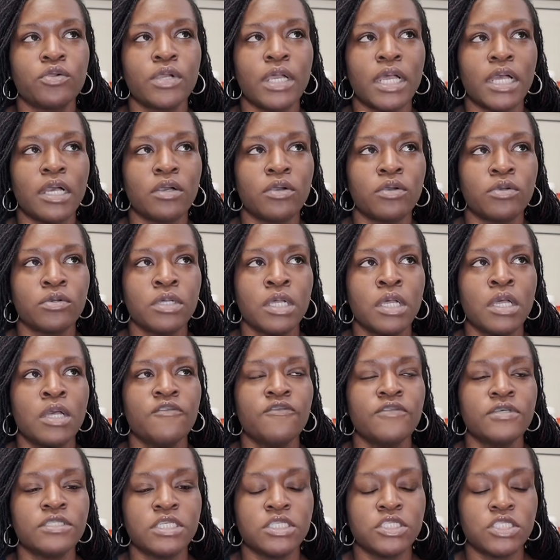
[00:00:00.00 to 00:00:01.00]
or how
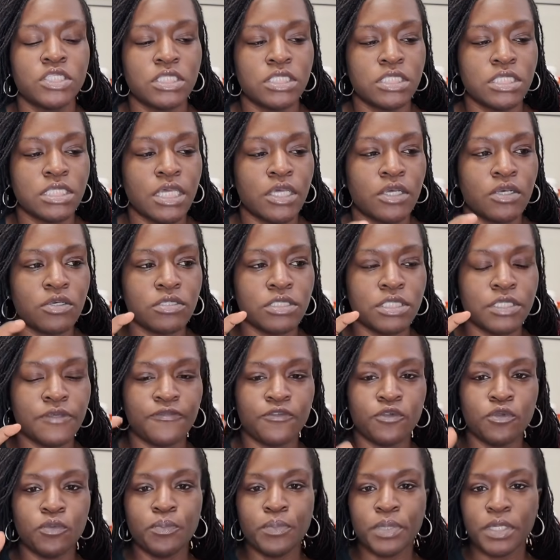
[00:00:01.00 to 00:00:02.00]
physicians tell, is
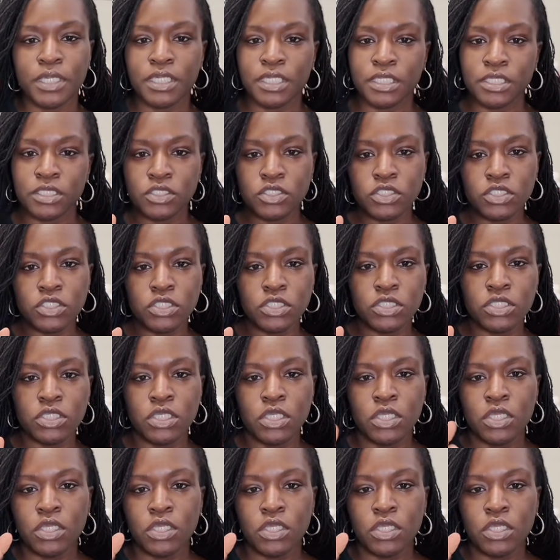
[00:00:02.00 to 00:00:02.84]
if you pinch